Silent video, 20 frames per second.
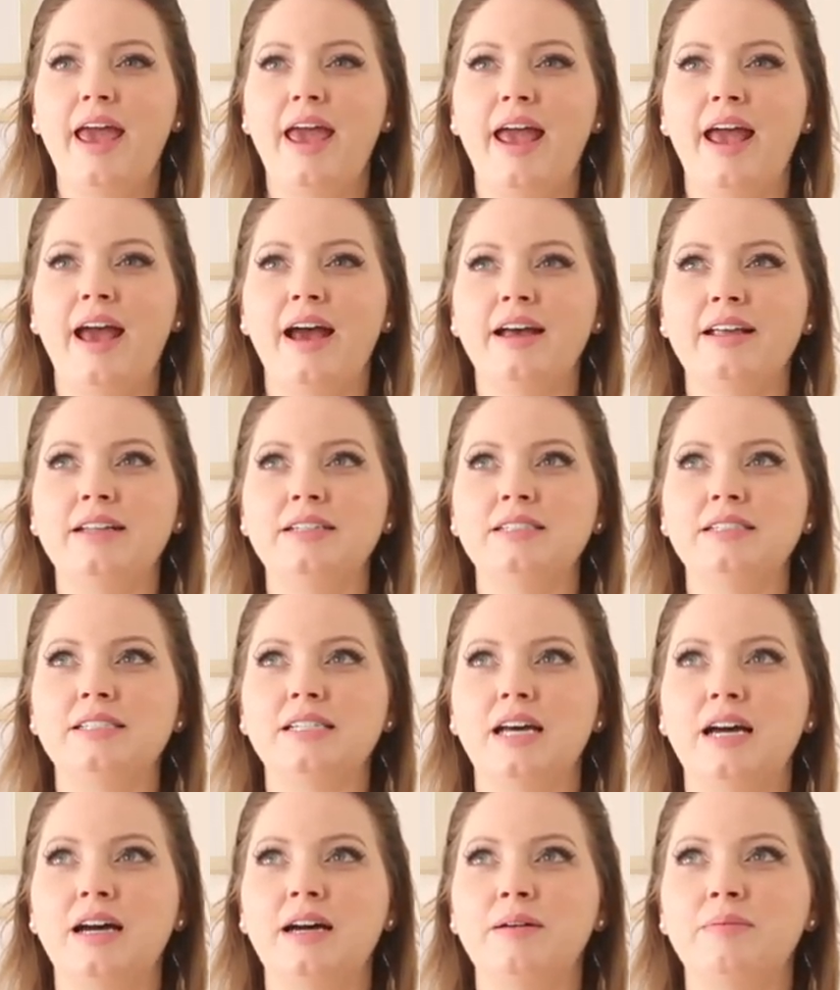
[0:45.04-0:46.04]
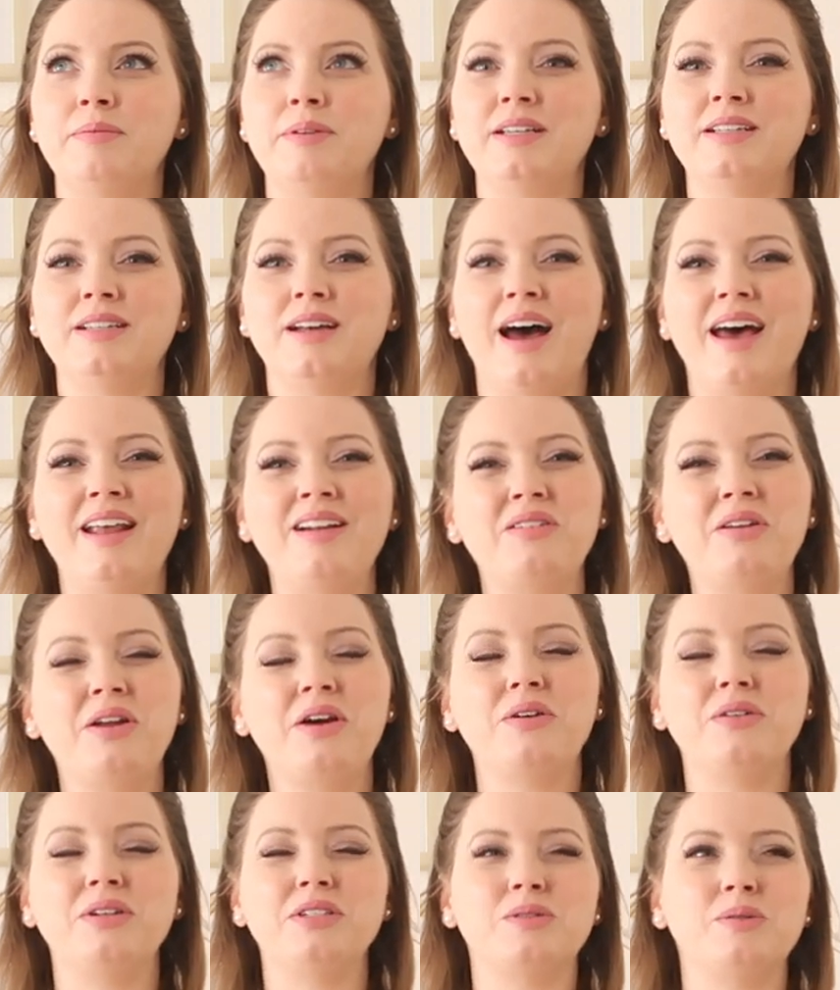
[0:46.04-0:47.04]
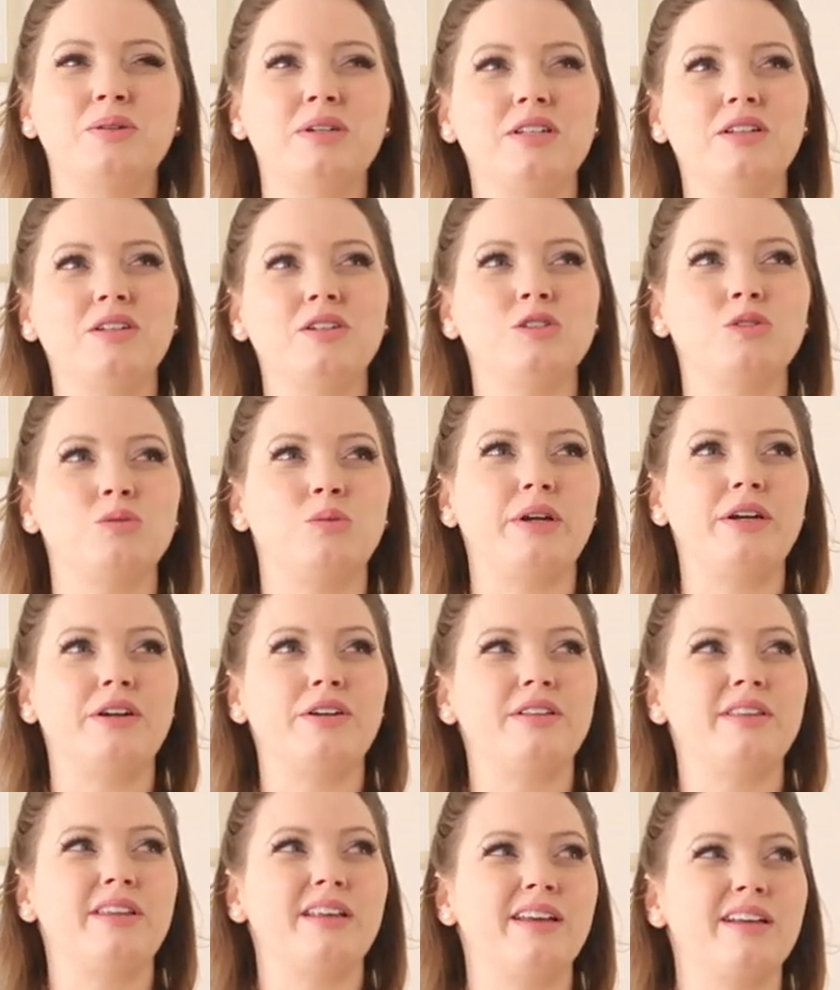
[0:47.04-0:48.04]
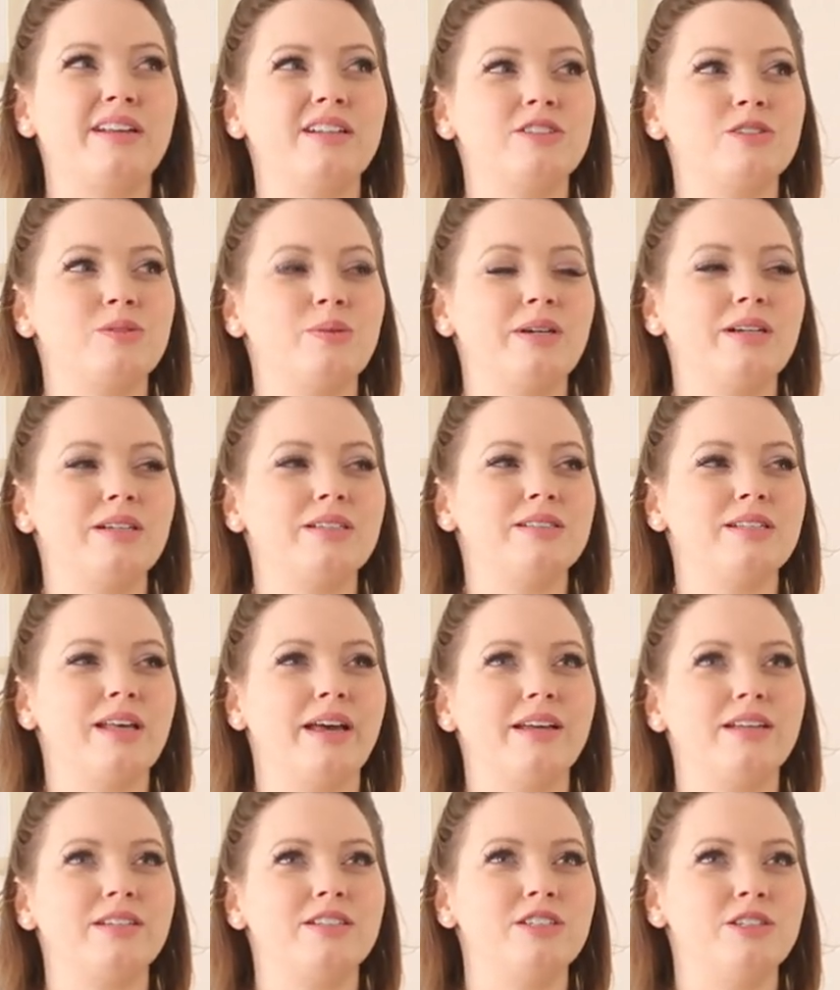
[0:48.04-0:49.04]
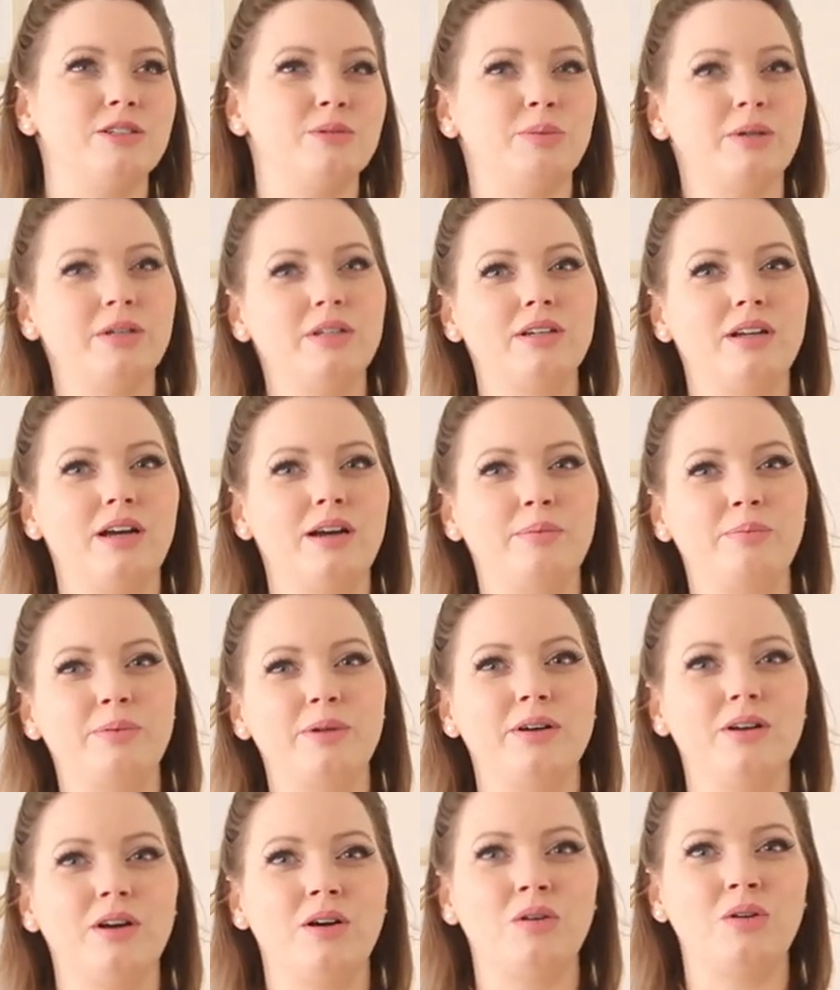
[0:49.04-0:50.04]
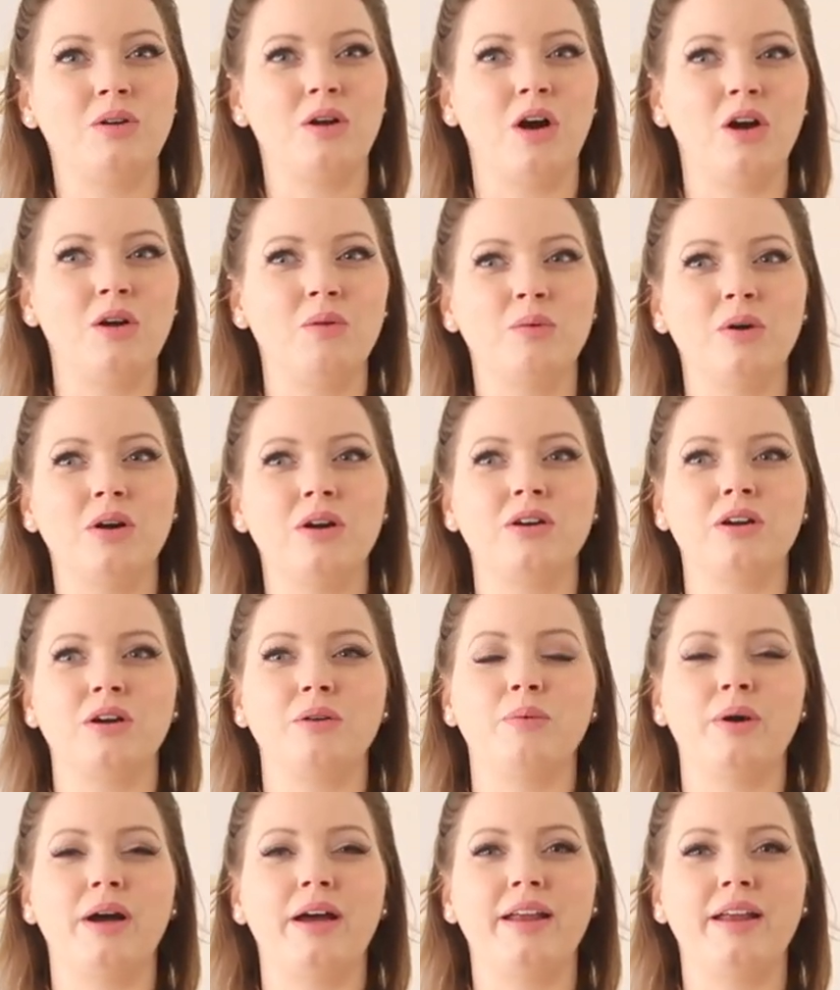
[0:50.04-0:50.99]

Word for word: And I don't know, it's one of those weird things where it's like, do you put up your own artwork or what?